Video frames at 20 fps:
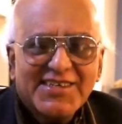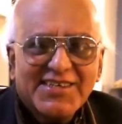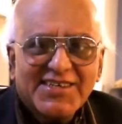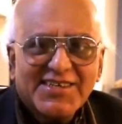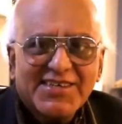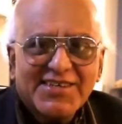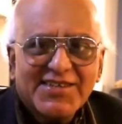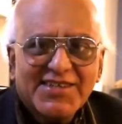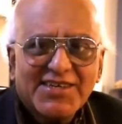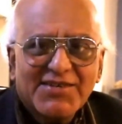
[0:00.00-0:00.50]

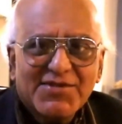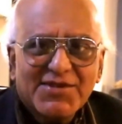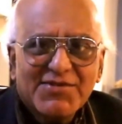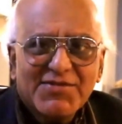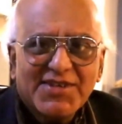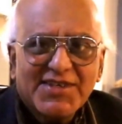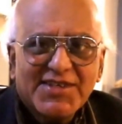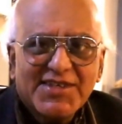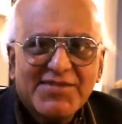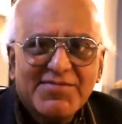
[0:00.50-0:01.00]
That was
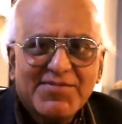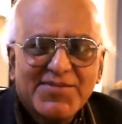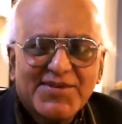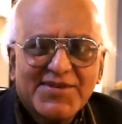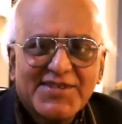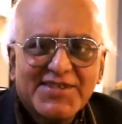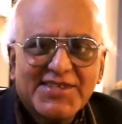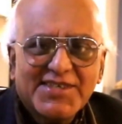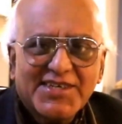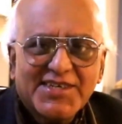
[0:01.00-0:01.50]
one
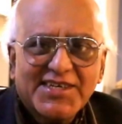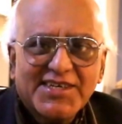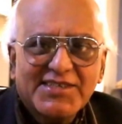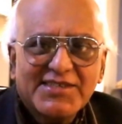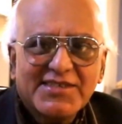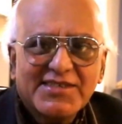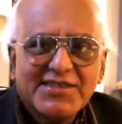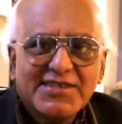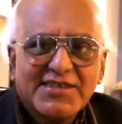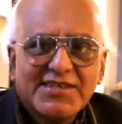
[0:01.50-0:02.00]
important
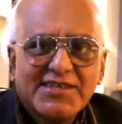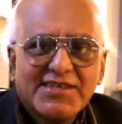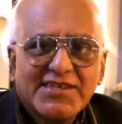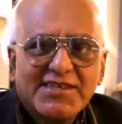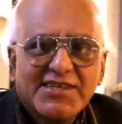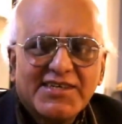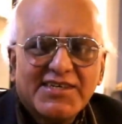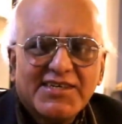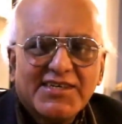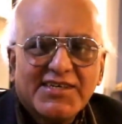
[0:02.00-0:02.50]
occasion.
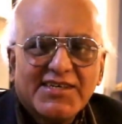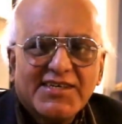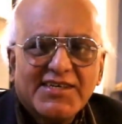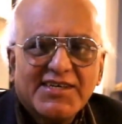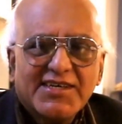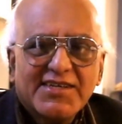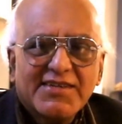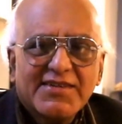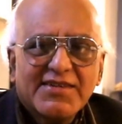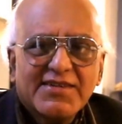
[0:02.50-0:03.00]

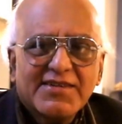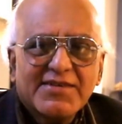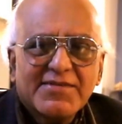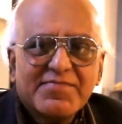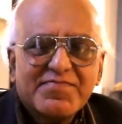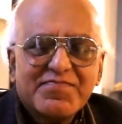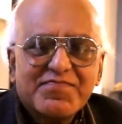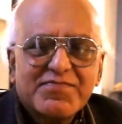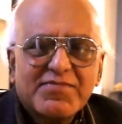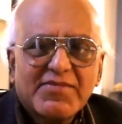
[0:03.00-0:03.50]

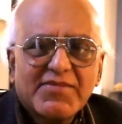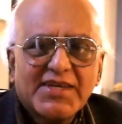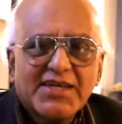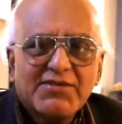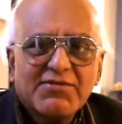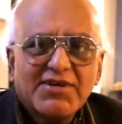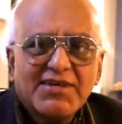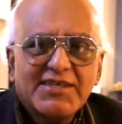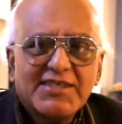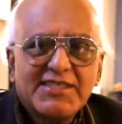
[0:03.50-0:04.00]
And
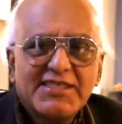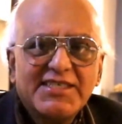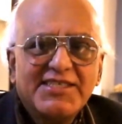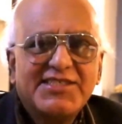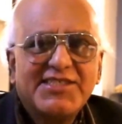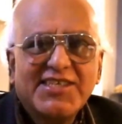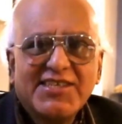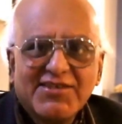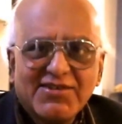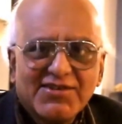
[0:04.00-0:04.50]
then while
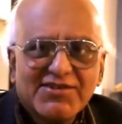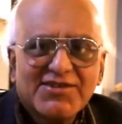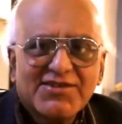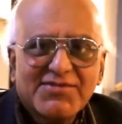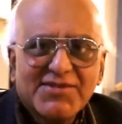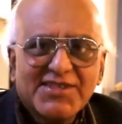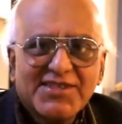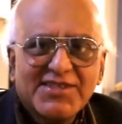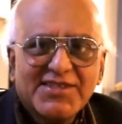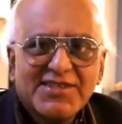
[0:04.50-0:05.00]
teaching also
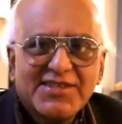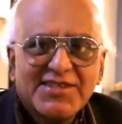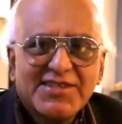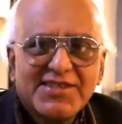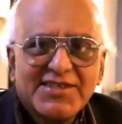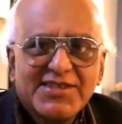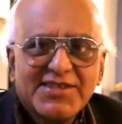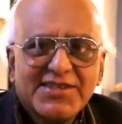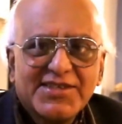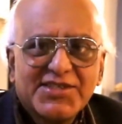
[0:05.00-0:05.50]
with
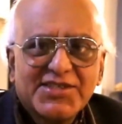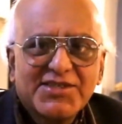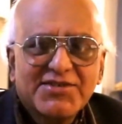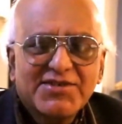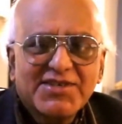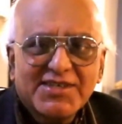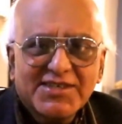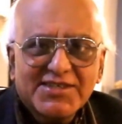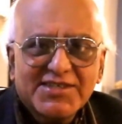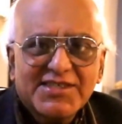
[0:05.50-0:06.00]
the
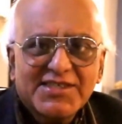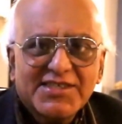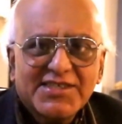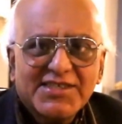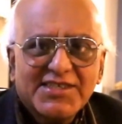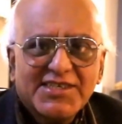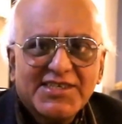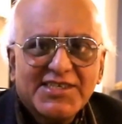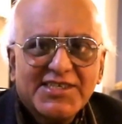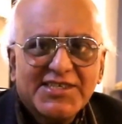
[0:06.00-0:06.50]
students,
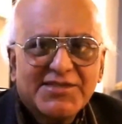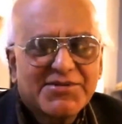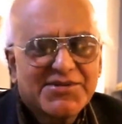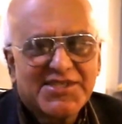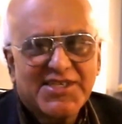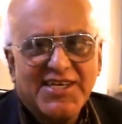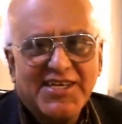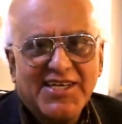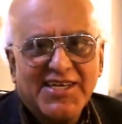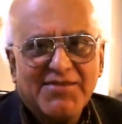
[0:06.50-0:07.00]

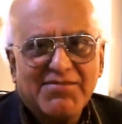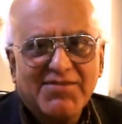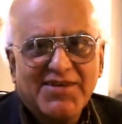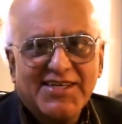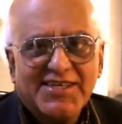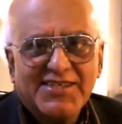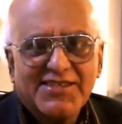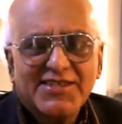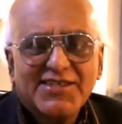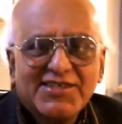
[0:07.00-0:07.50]
especially
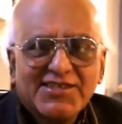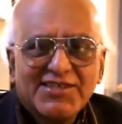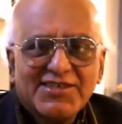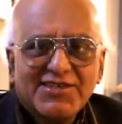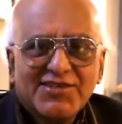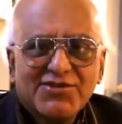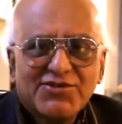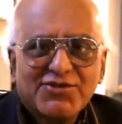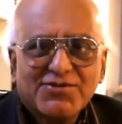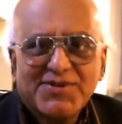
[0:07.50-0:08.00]
Hamlet,
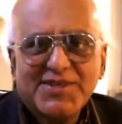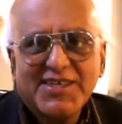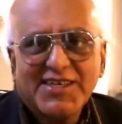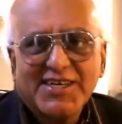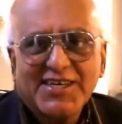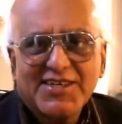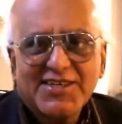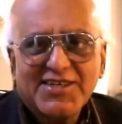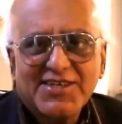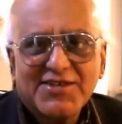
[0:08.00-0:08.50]
to be
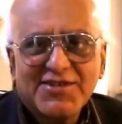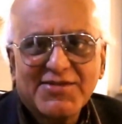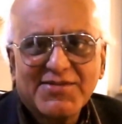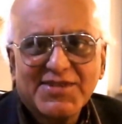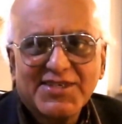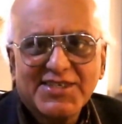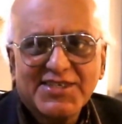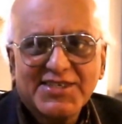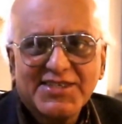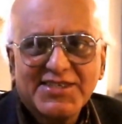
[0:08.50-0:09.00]
or not to
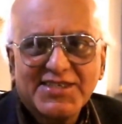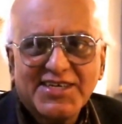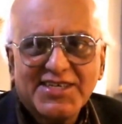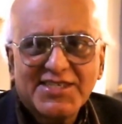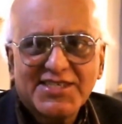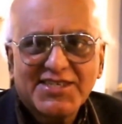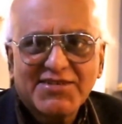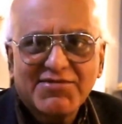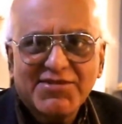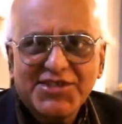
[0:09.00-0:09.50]
be,
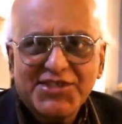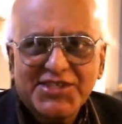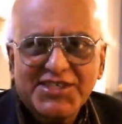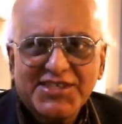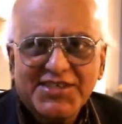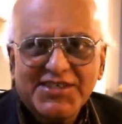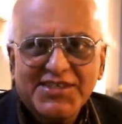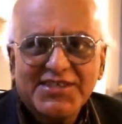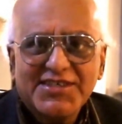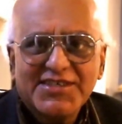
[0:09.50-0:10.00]
that's the question.
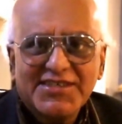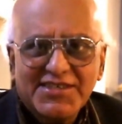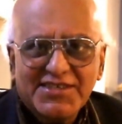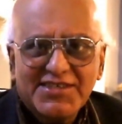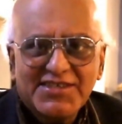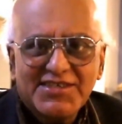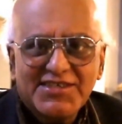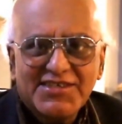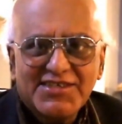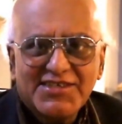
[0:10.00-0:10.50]

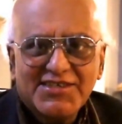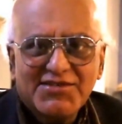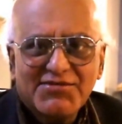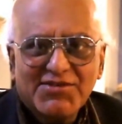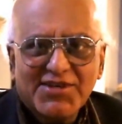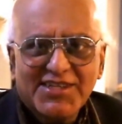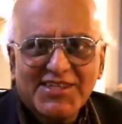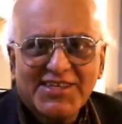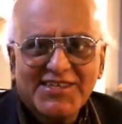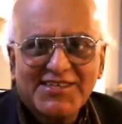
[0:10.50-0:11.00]

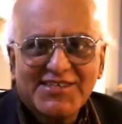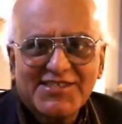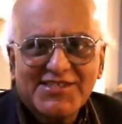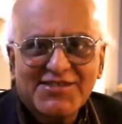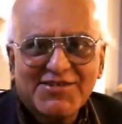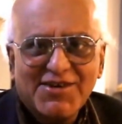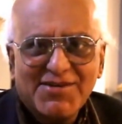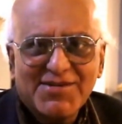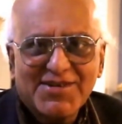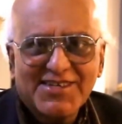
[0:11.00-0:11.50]
Whether
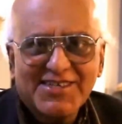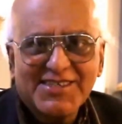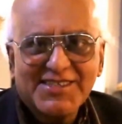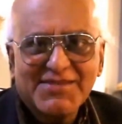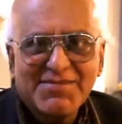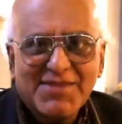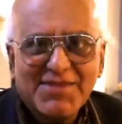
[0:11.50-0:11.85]
it's nobler in the